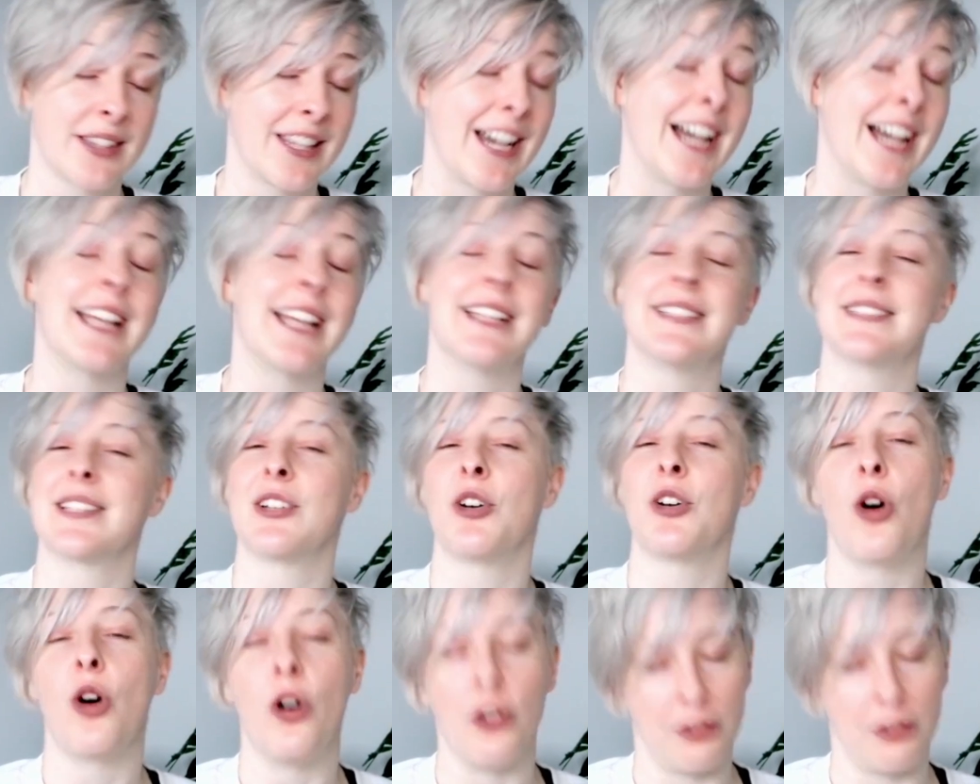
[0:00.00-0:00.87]
That is
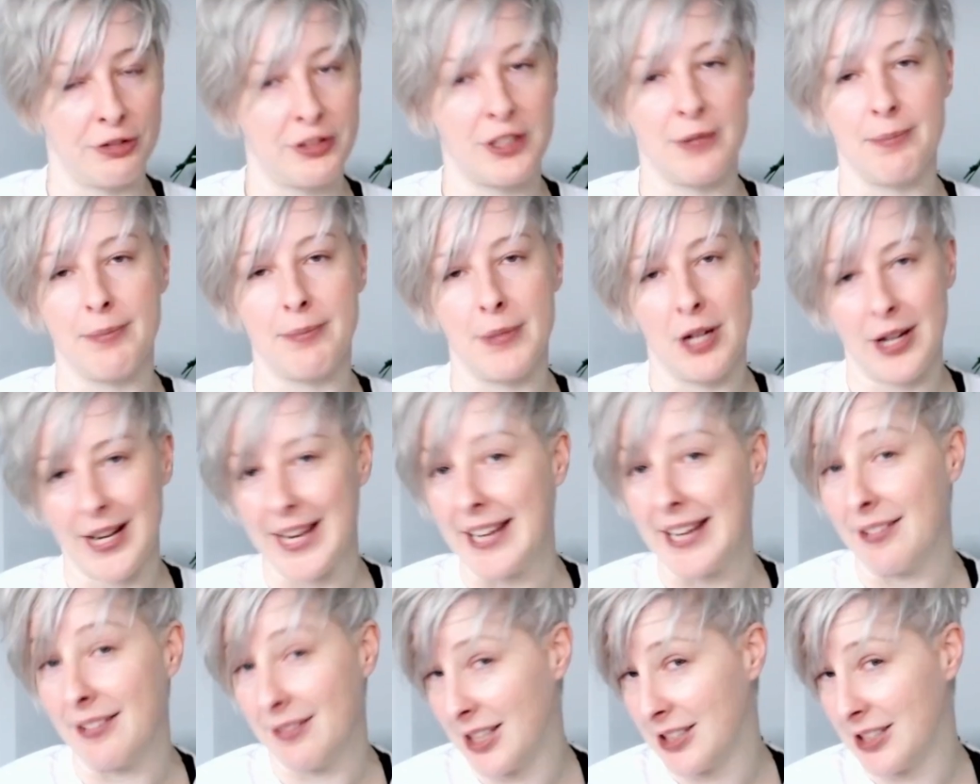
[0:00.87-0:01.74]
often
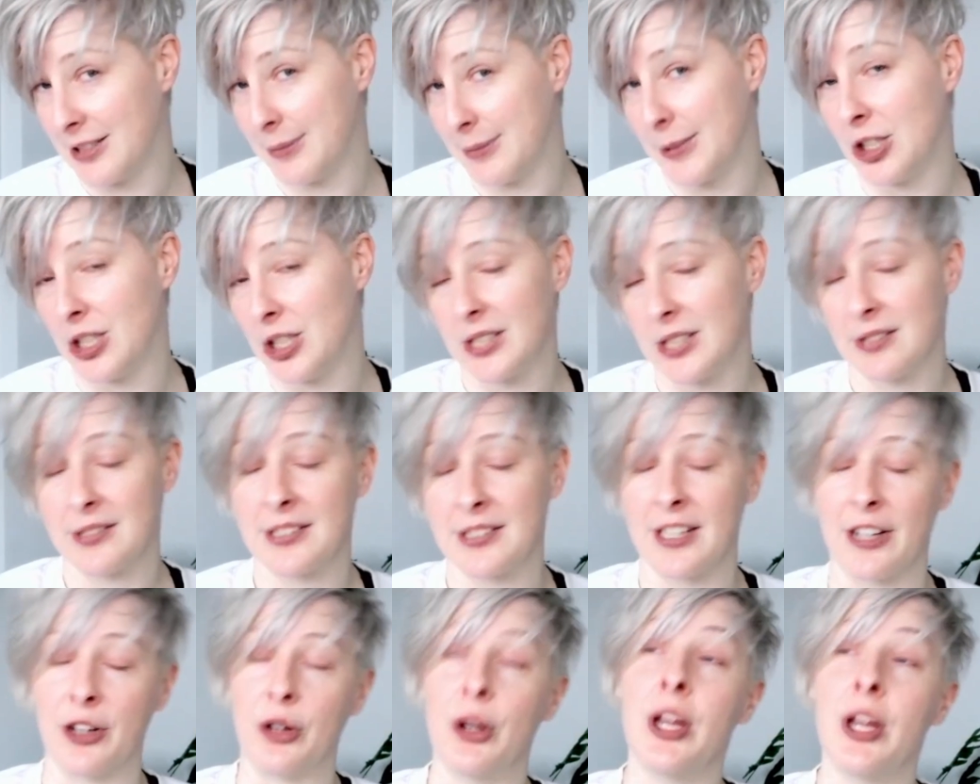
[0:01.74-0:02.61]
my experience.
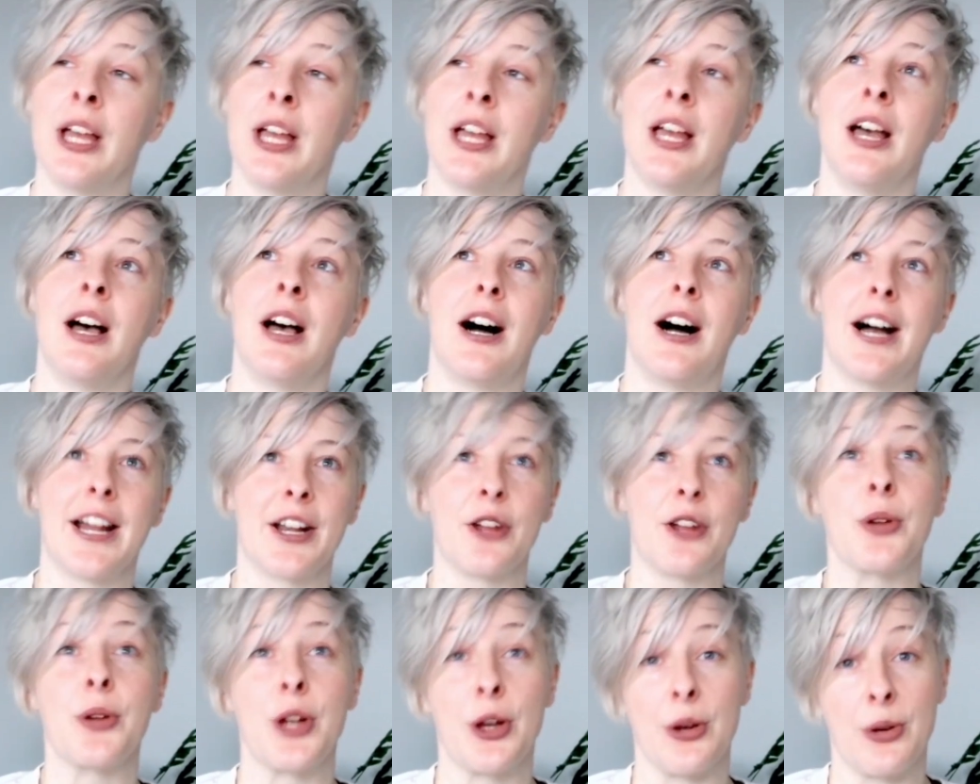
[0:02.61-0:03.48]
So I
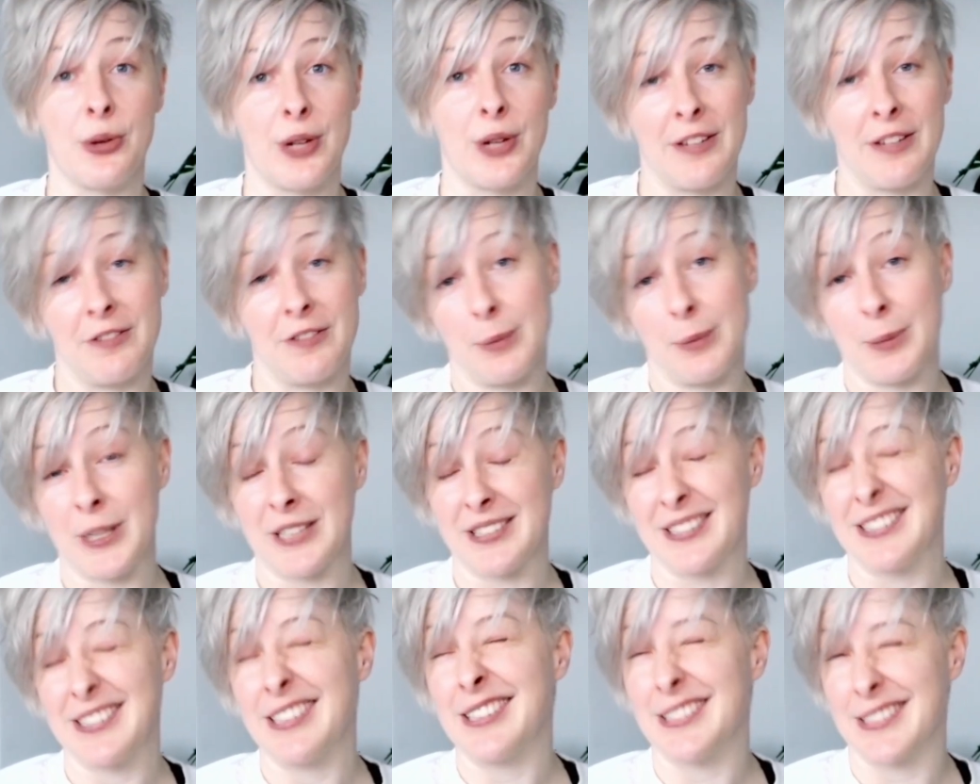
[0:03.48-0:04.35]
don't know if the
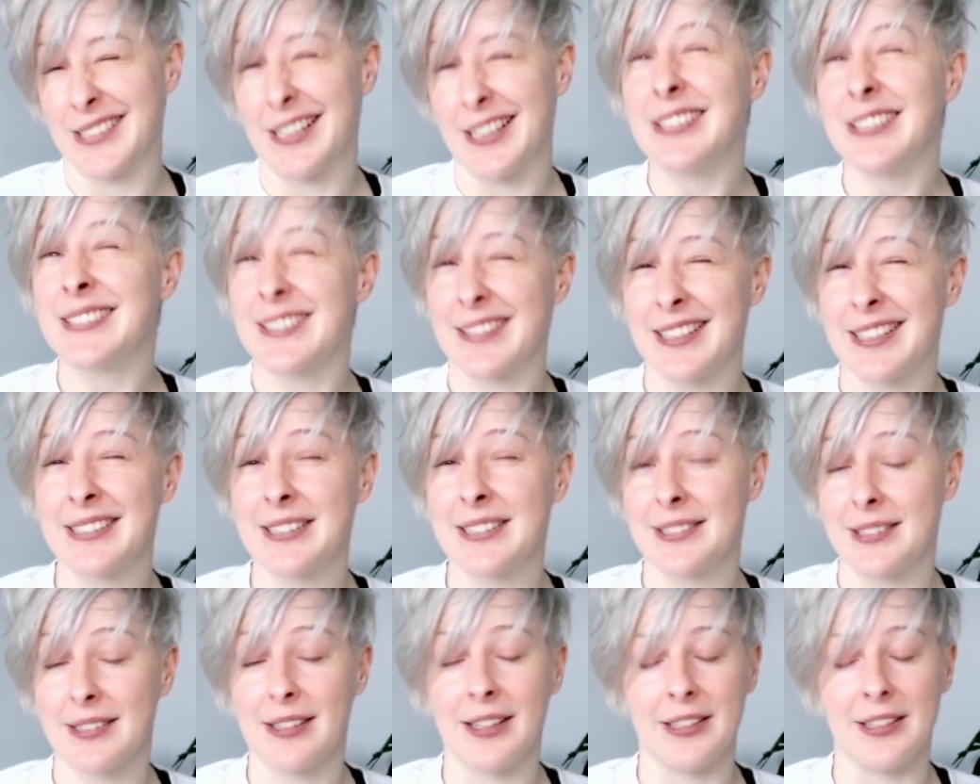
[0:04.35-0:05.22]
person that was asked
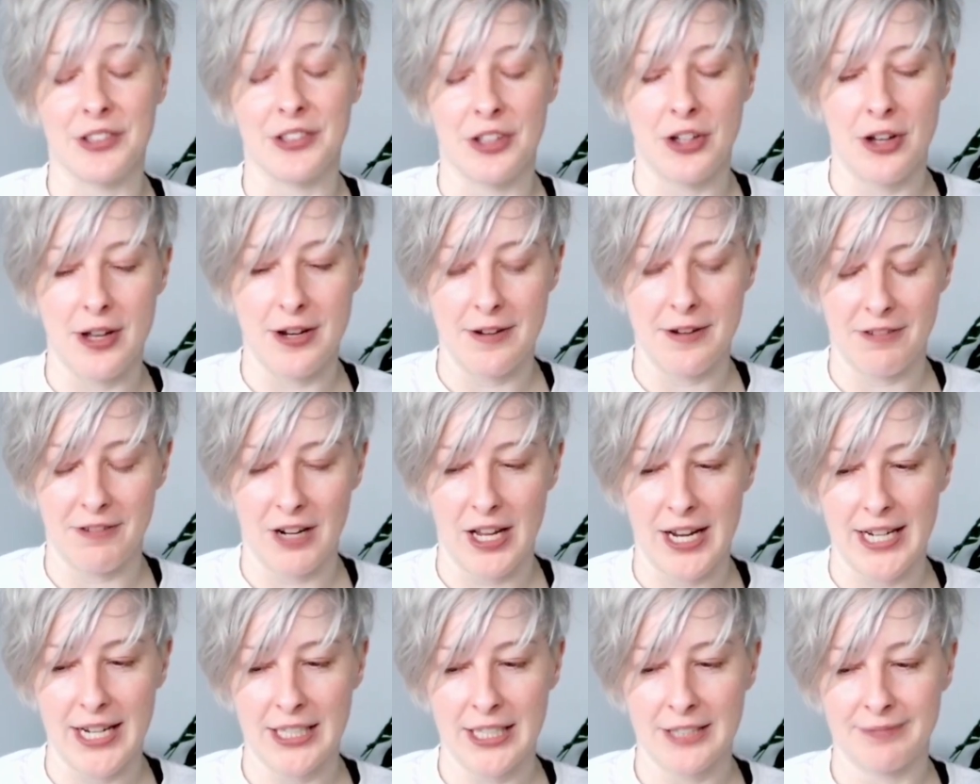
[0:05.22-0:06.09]
this has kind of
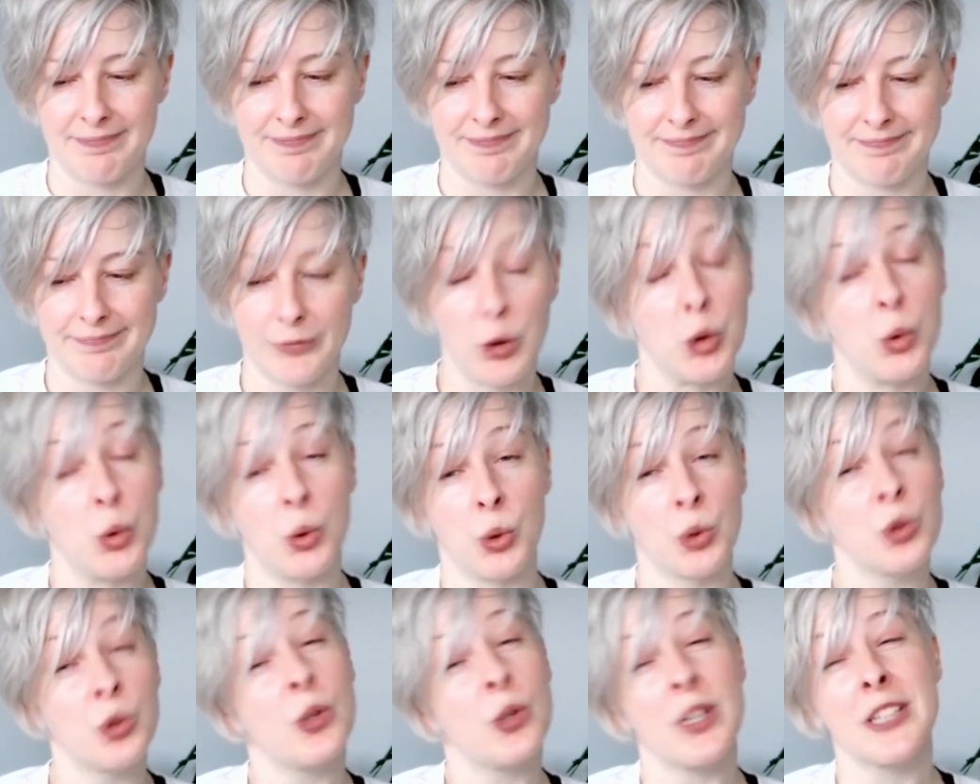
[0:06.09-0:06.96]
like
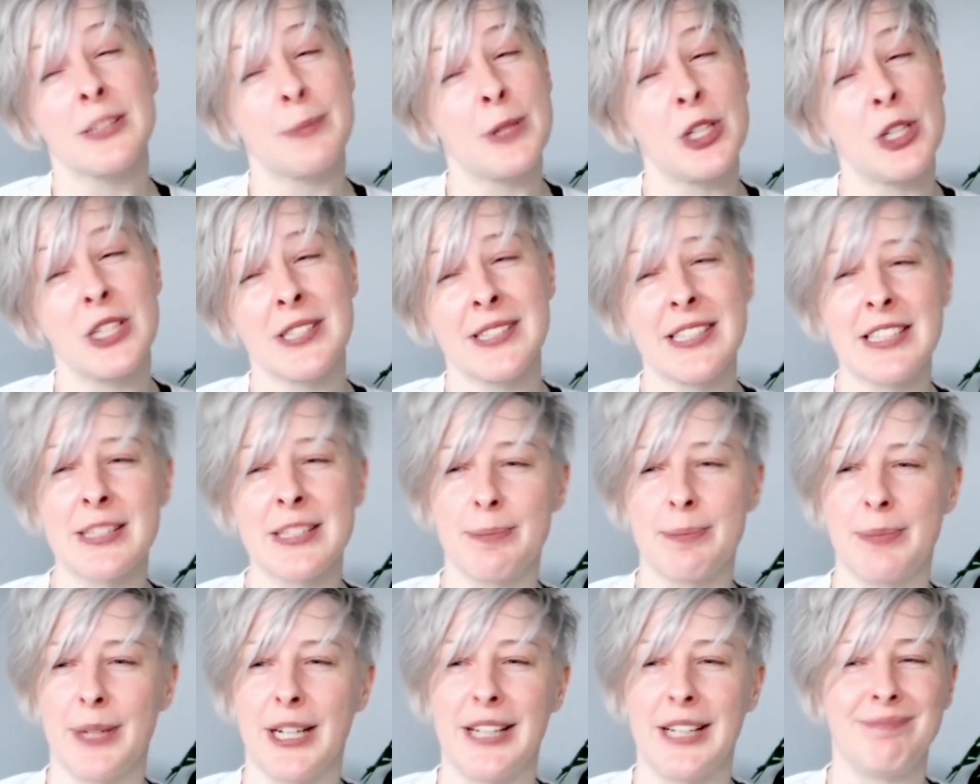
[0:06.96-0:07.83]
also experienced this,
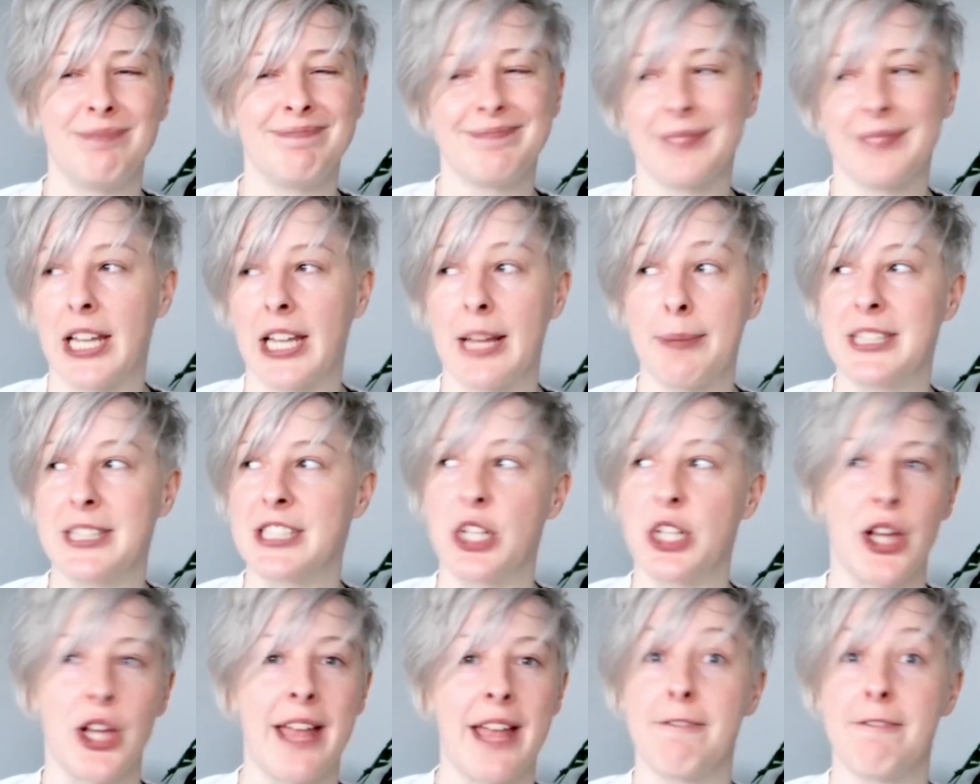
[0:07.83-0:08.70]
but let me
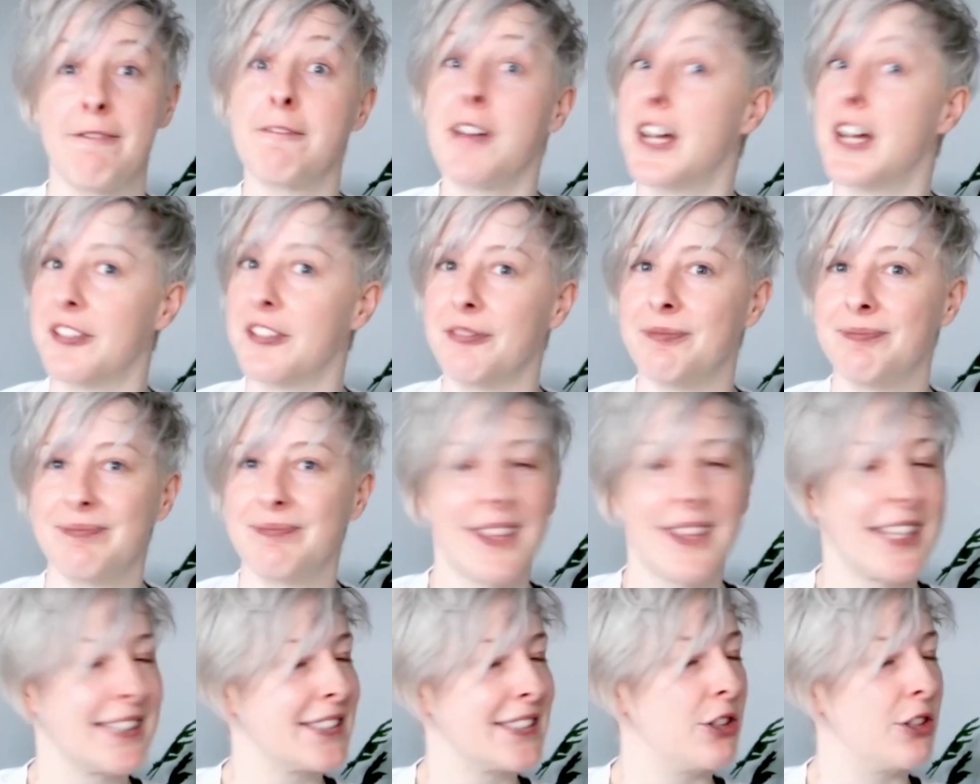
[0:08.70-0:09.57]
tell you, it ain't fun.
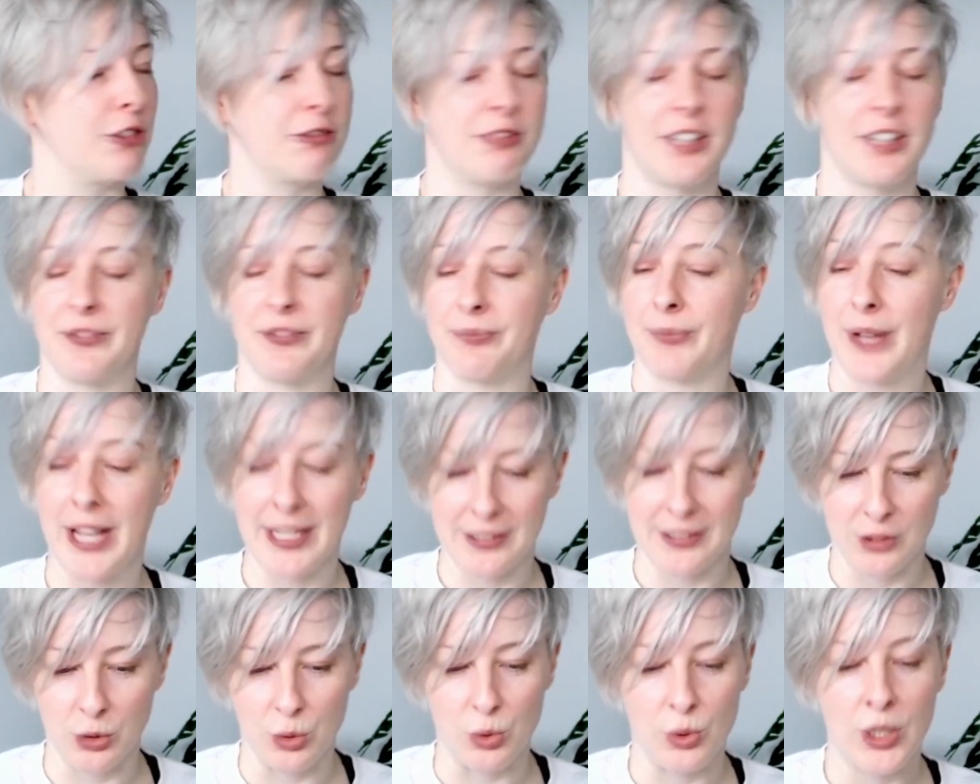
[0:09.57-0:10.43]
It's not fun
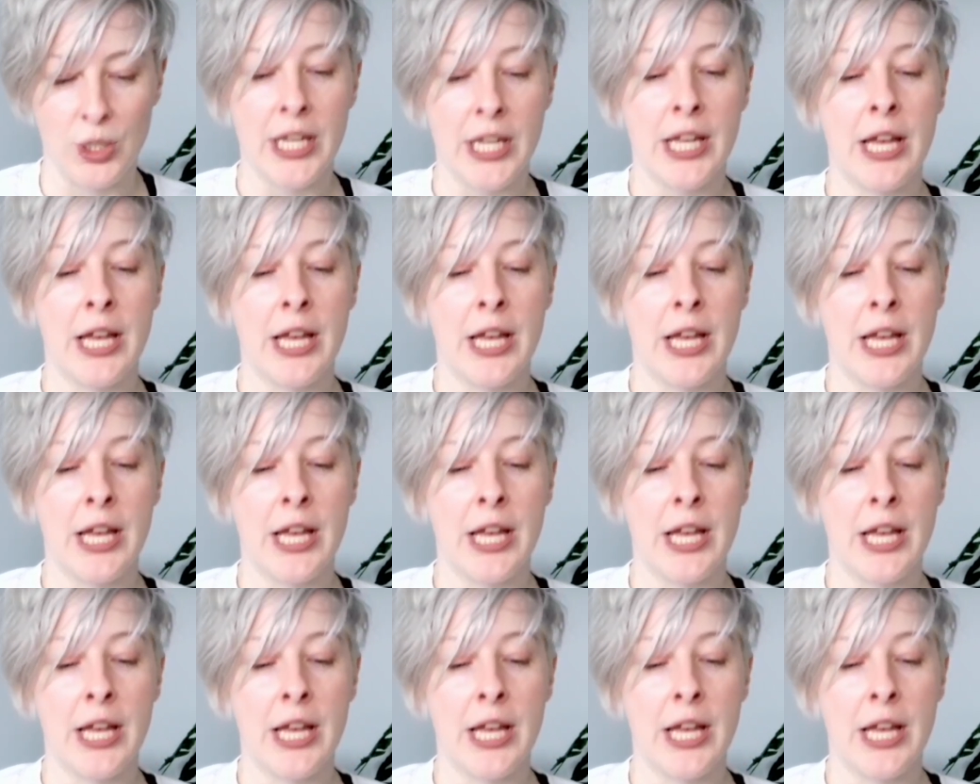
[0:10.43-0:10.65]
at all.